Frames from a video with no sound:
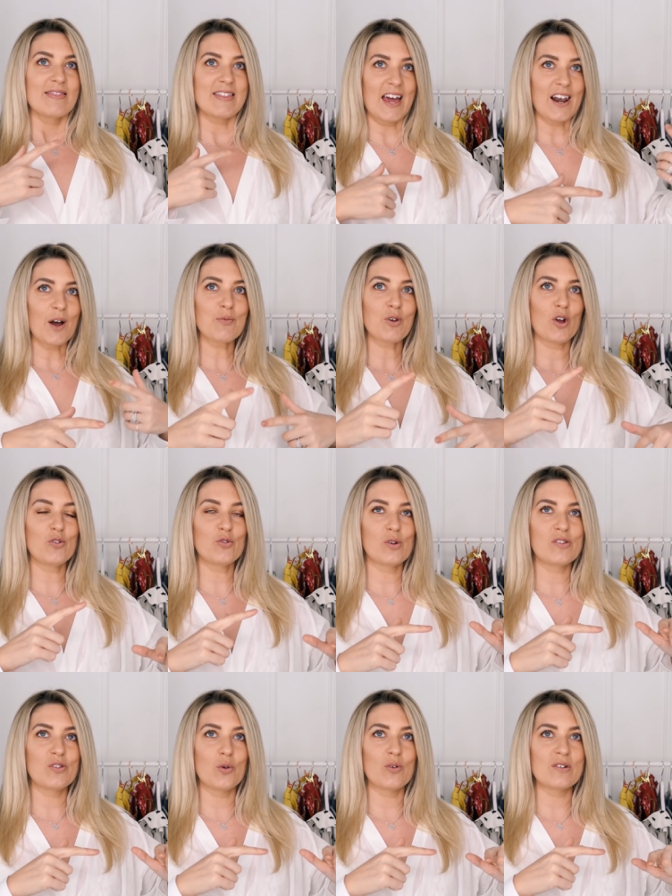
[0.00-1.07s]
then I'm going
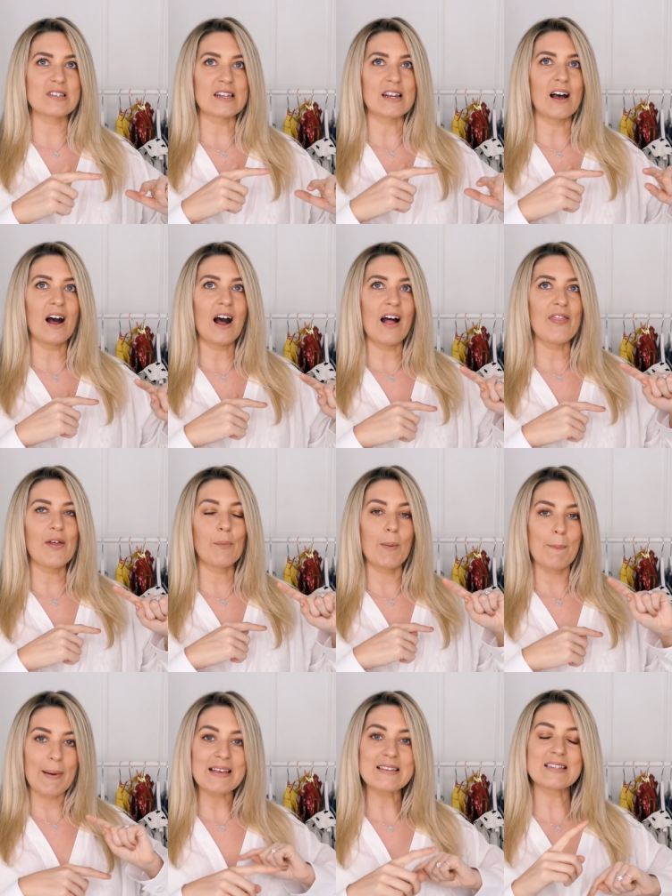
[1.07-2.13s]
to a Dior dinner and then
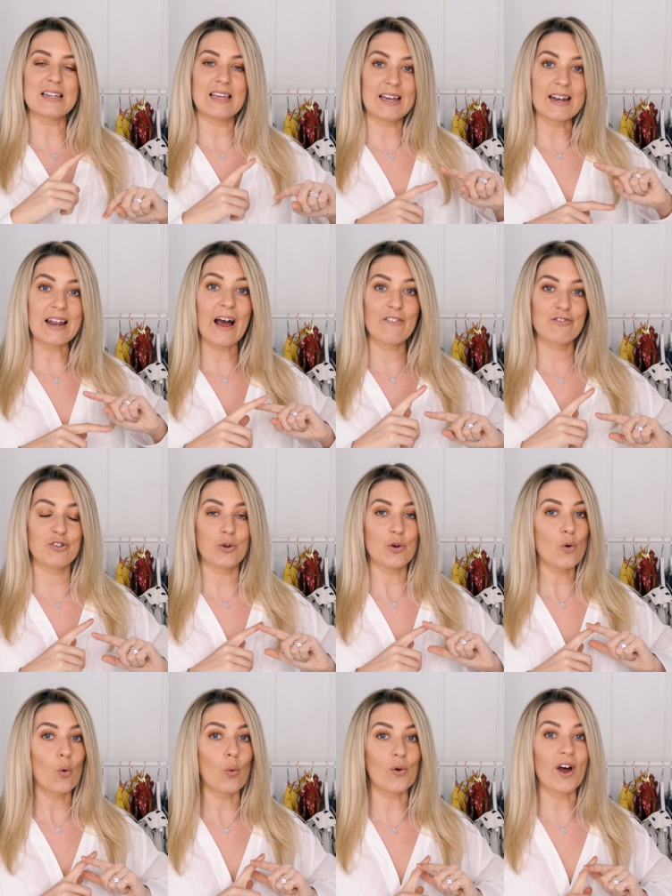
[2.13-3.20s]
we're basically gonna have to do
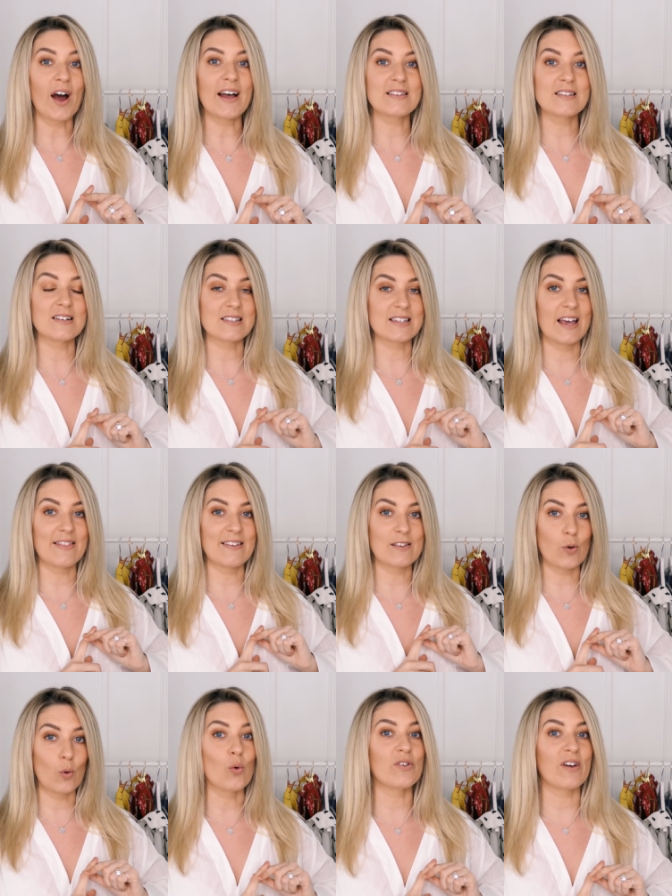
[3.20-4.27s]
an all-nighter to get
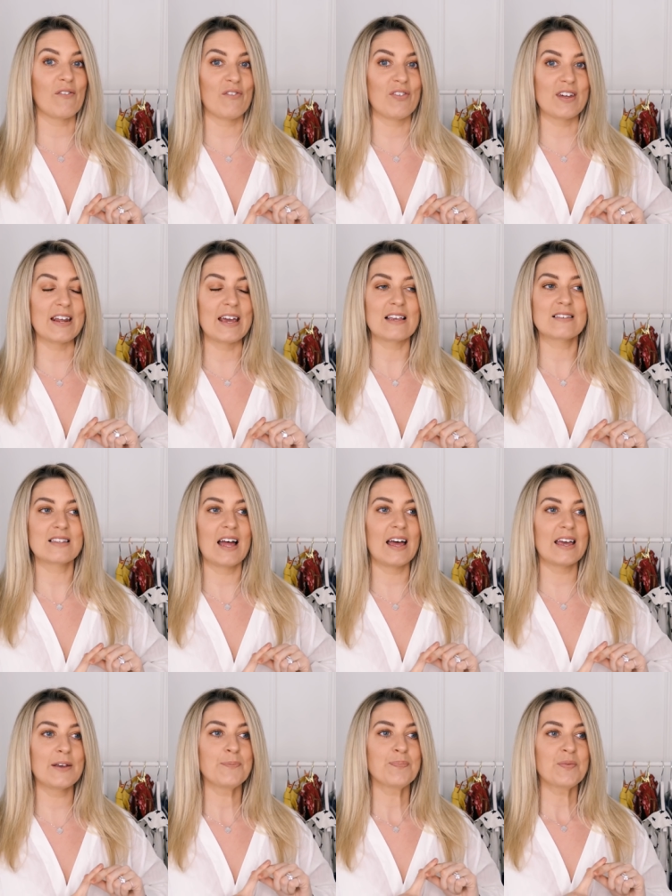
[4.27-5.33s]
this all done for the next
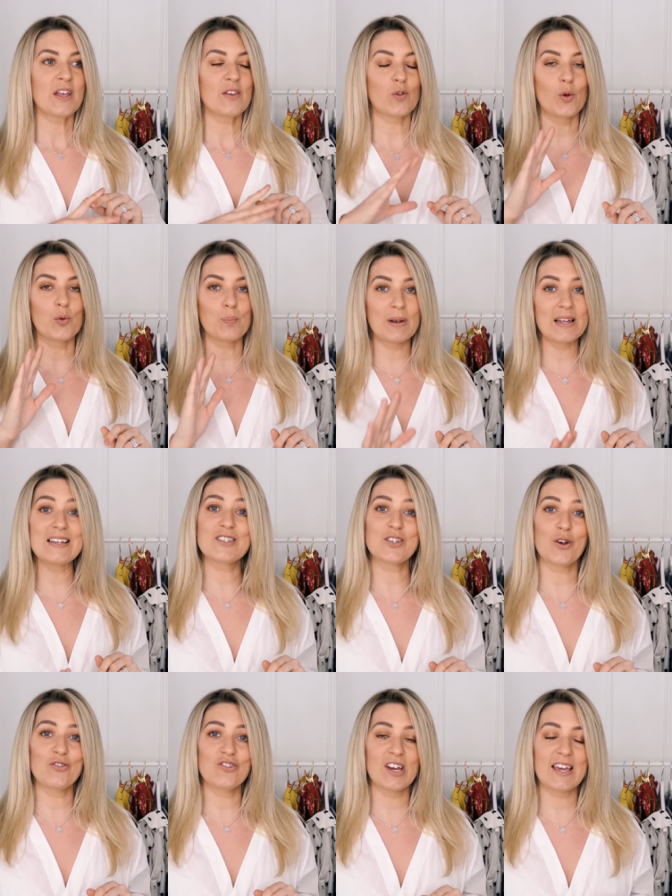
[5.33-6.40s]
day. So please
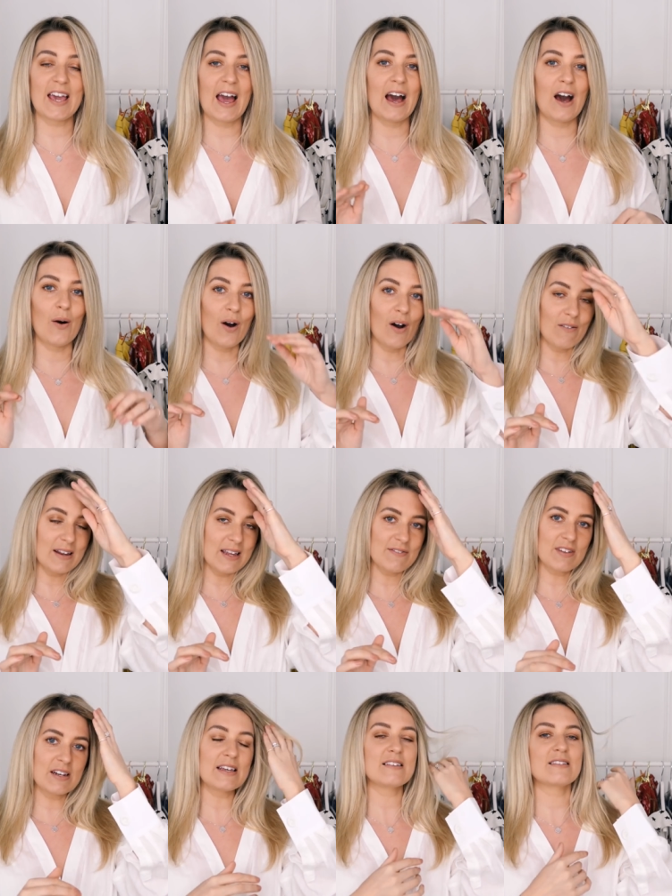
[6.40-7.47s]
go check it out. I'll
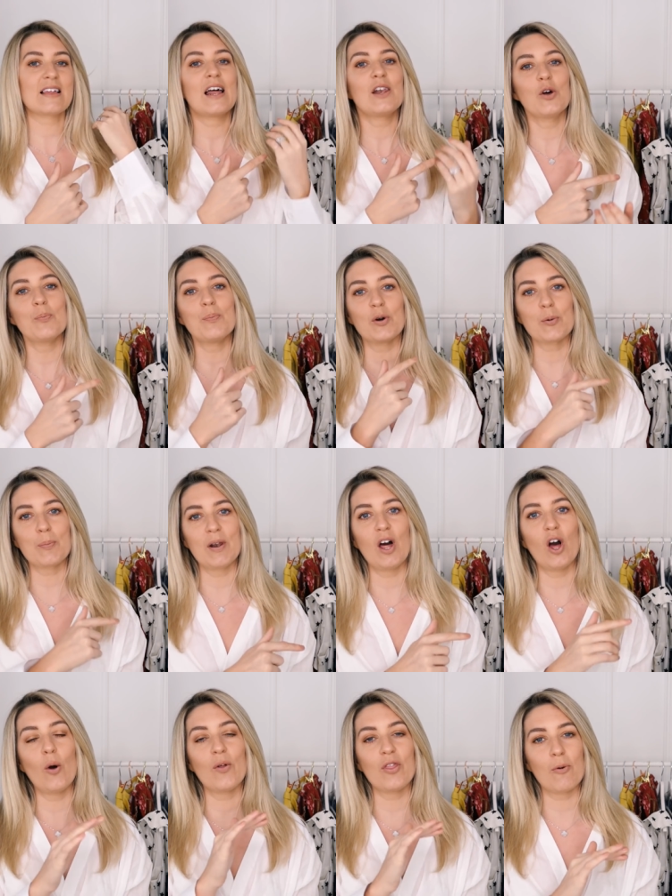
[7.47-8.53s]
leave the link to that lookbook
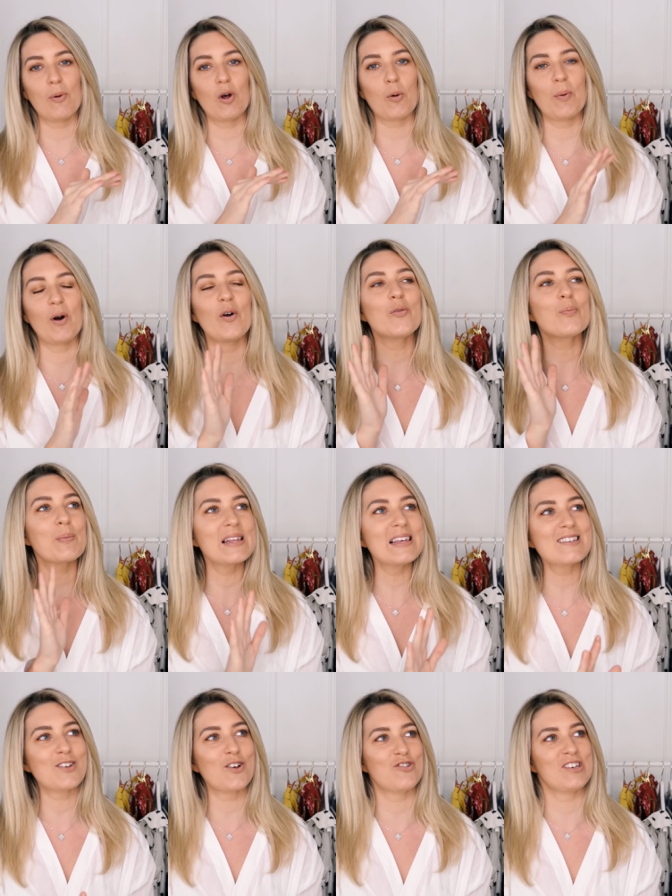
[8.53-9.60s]
below and the blog post.
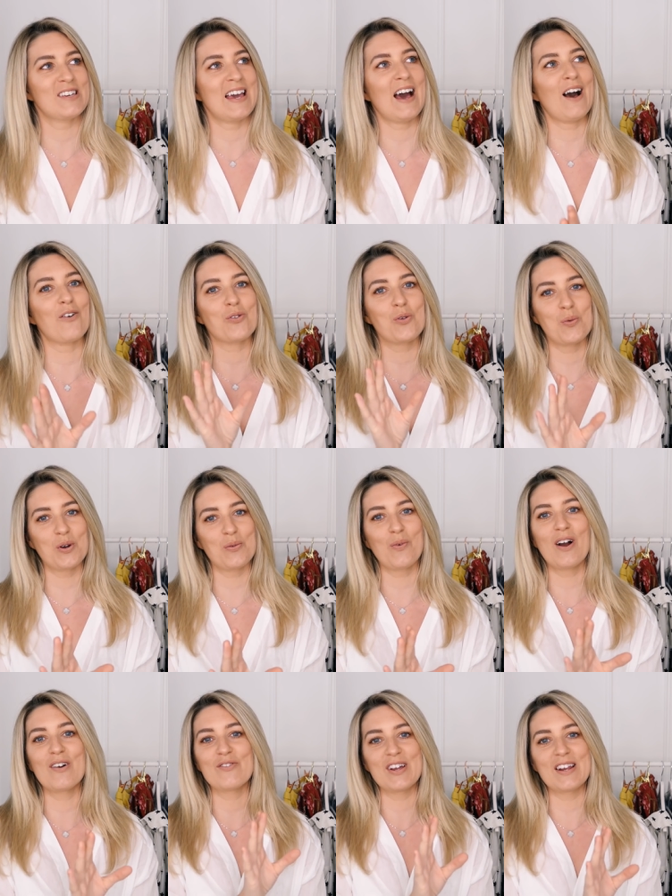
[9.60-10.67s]
Please go check it out because we would have
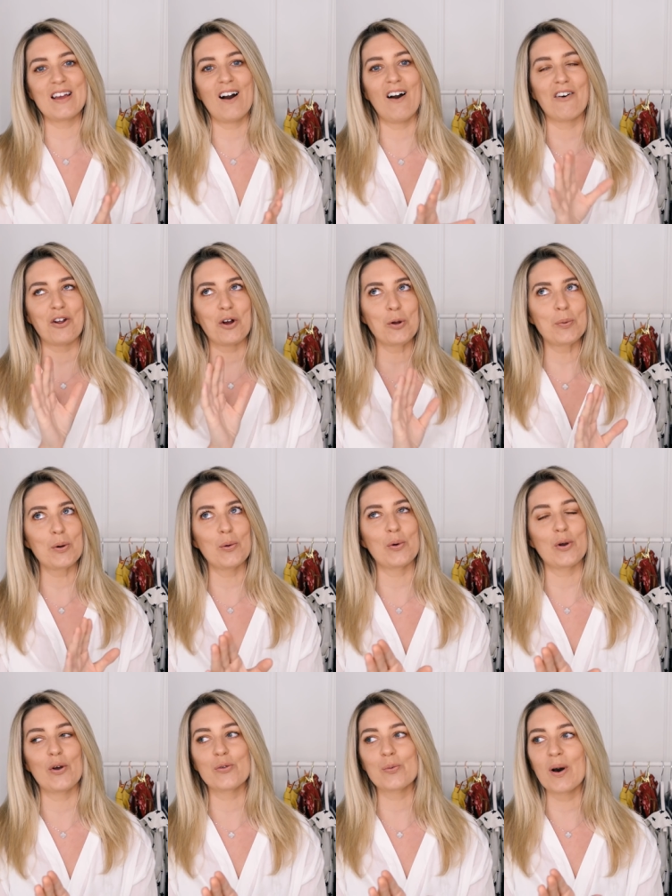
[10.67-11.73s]
worked really hard. I hope it all
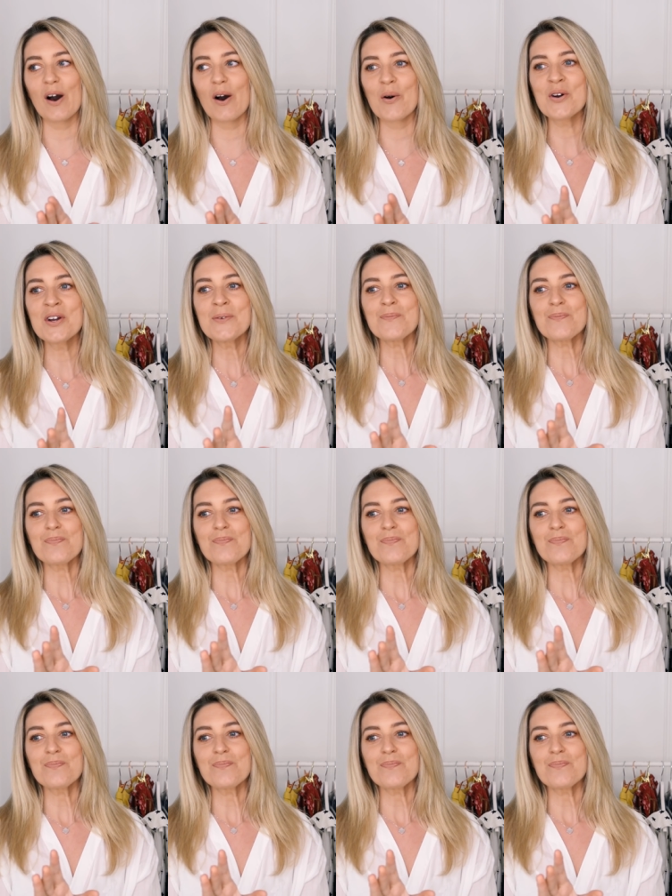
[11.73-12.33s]
goes well.